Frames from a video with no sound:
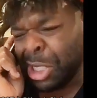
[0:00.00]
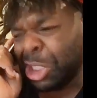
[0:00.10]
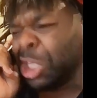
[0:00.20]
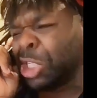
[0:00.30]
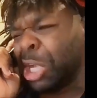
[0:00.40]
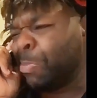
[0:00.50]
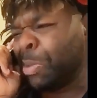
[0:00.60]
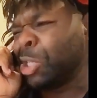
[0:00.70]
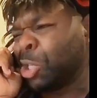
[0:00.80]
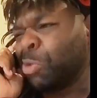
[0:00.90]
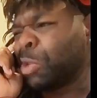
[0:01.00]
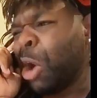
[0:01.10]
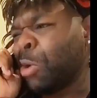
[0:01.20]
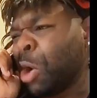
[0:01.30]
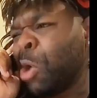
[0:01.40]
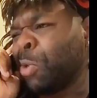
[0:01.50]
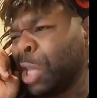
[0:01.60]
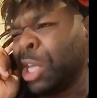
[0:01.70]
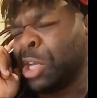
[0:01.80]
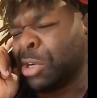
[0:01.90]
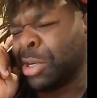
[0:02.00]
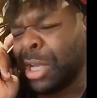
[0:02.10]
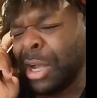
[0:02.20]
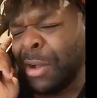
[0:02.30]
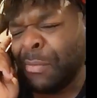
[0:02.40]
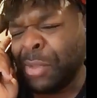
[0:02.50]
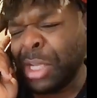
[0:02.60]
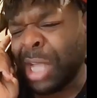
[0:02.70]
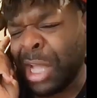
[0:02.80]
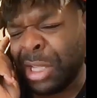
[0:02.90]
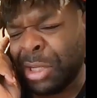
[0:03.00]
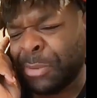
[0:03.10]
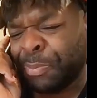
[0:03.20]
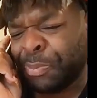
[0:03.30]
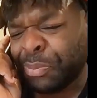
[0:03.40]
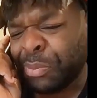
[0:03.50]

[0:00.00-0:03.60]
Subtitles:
She just be too doggone eager. This idea.